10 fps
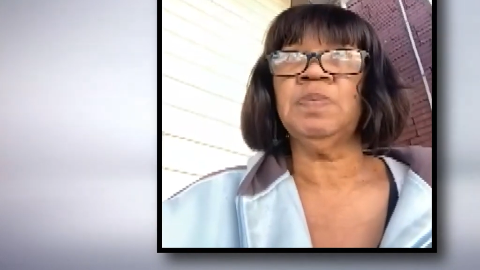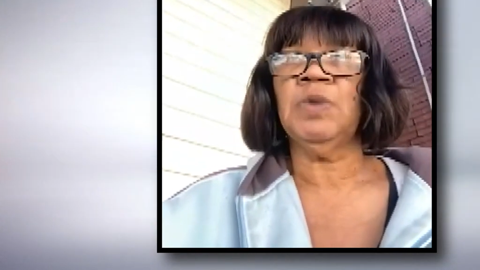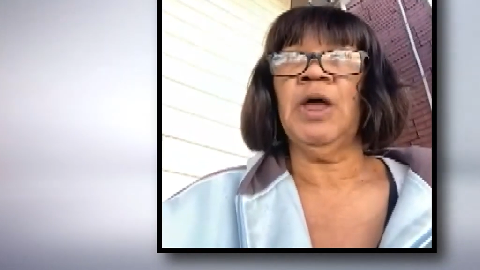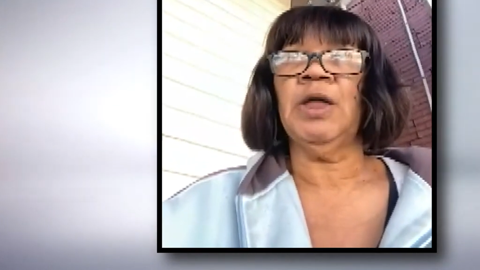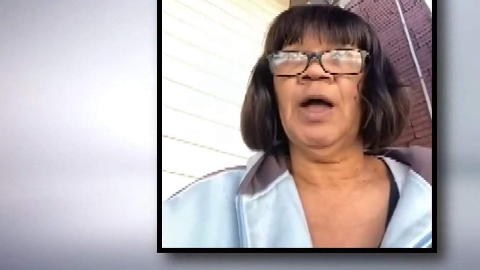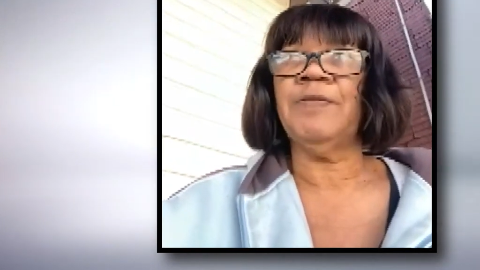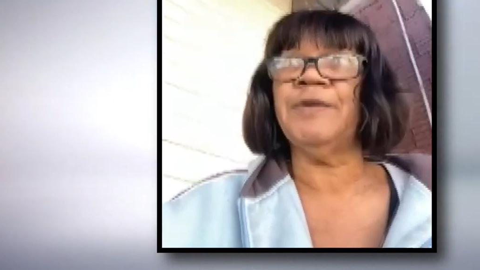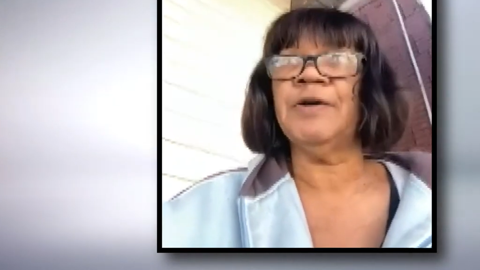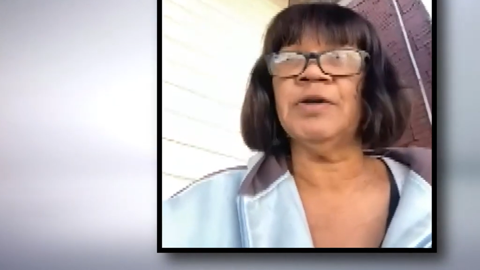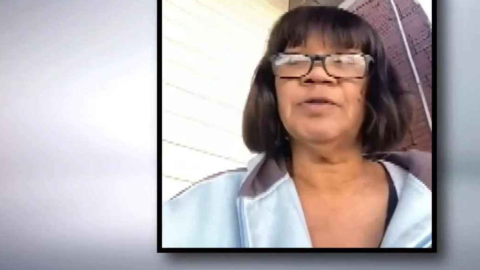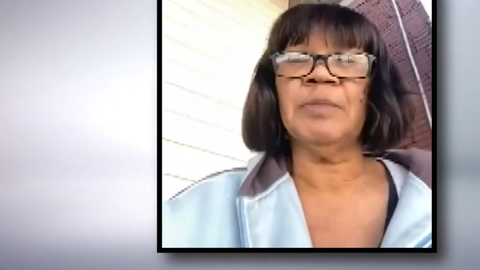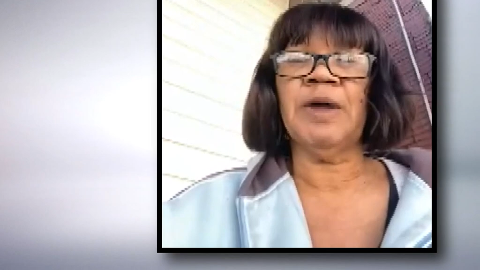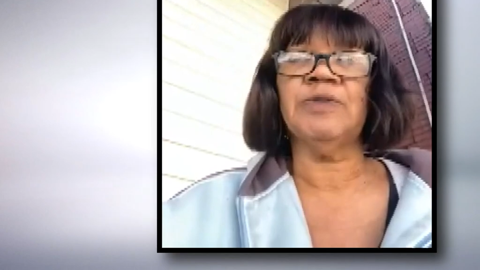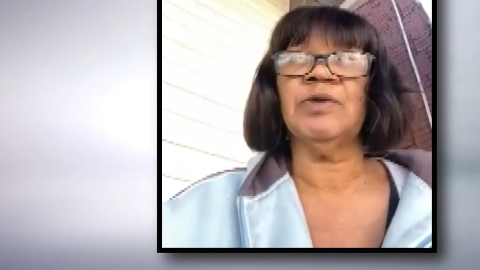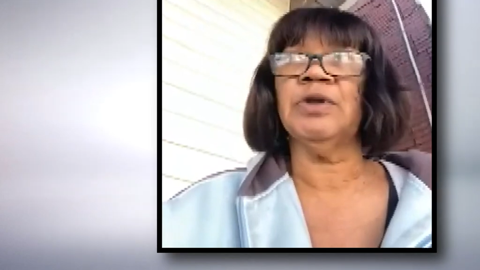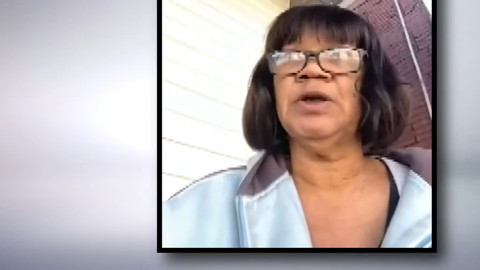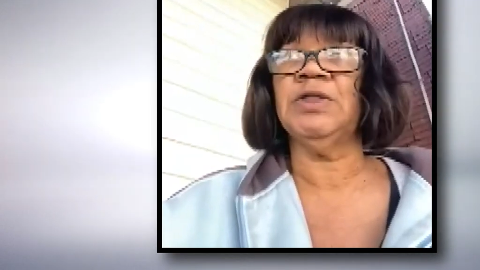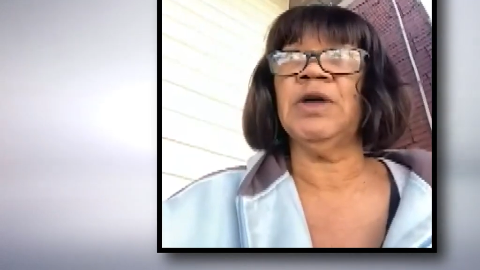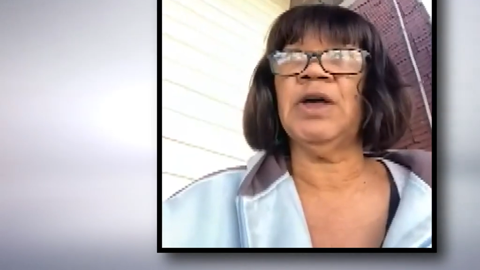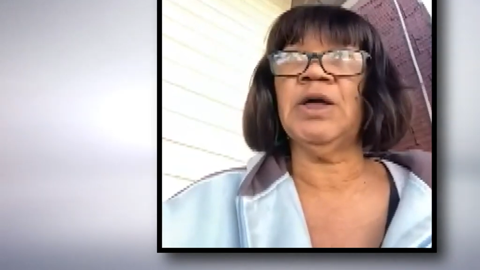And I fear that somebody's going to
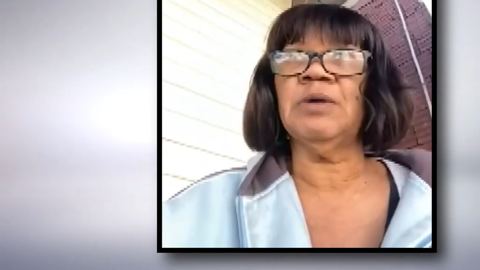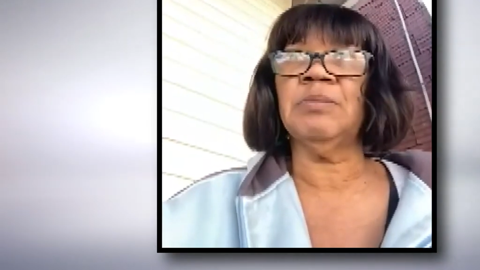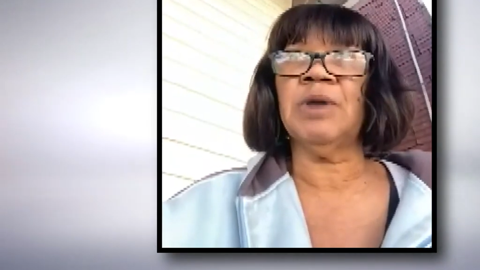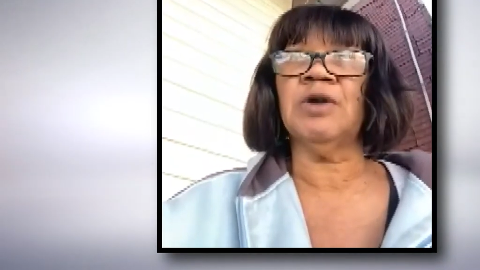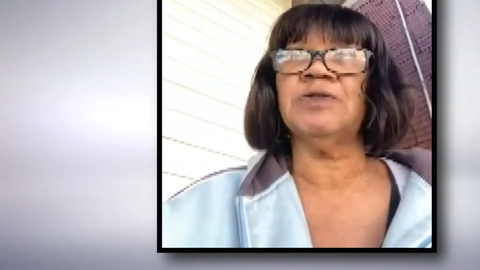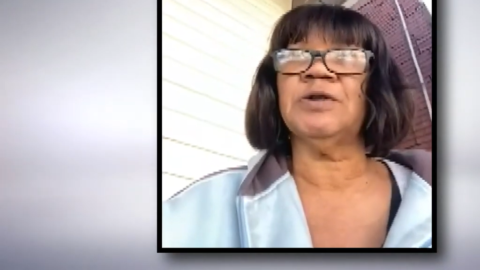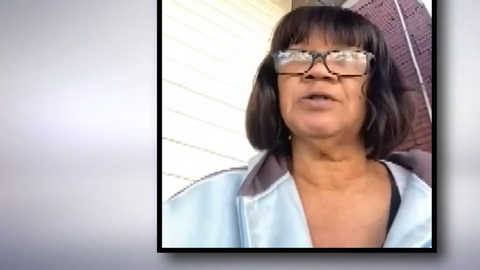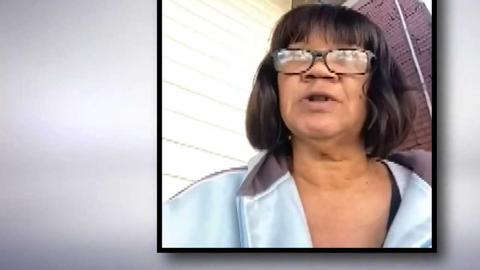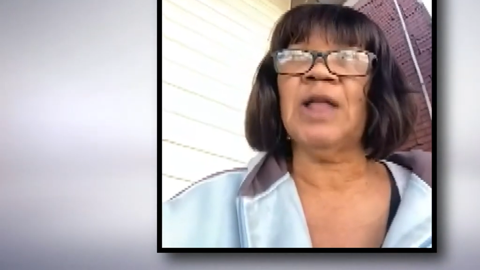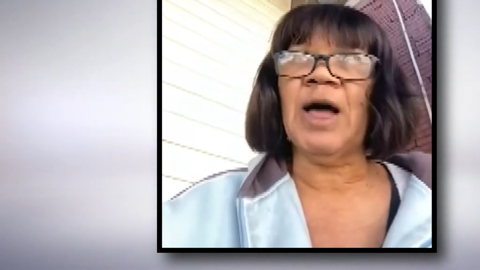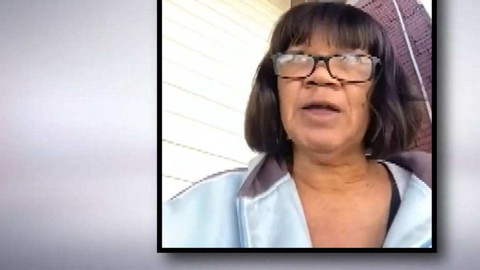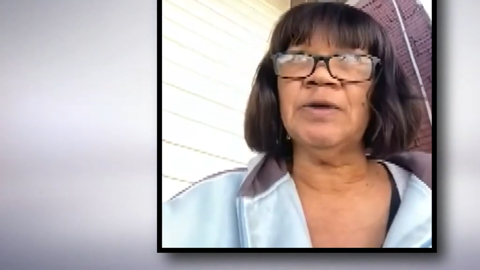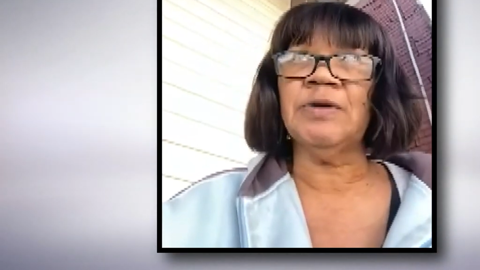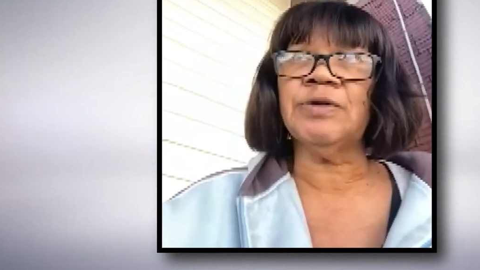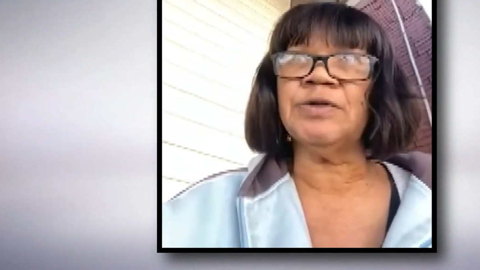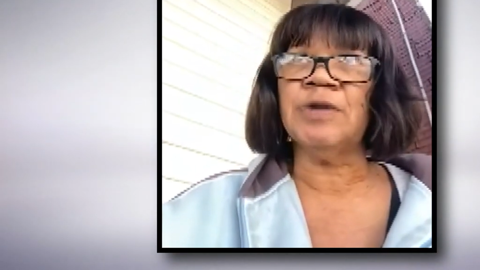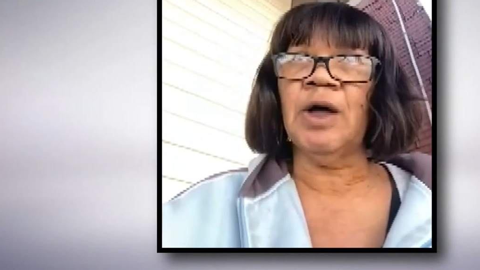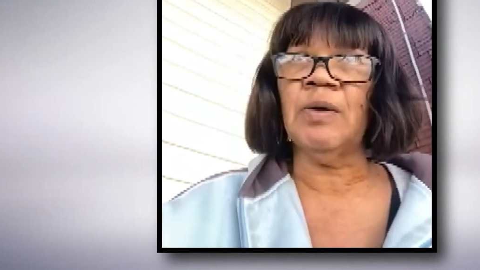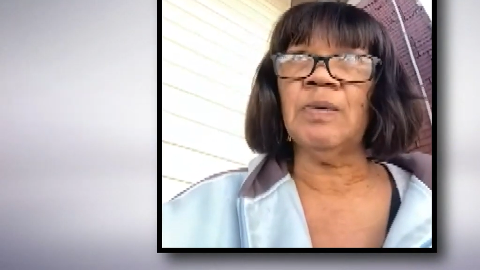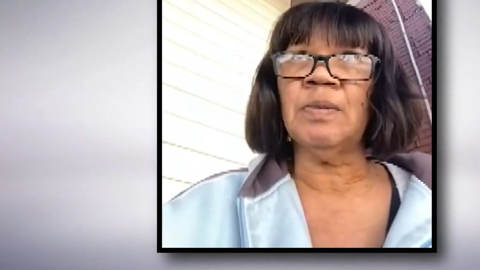either hit him because they're sliding in the
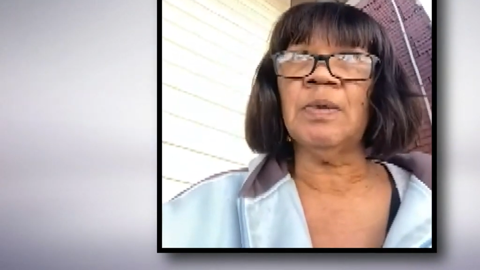snow,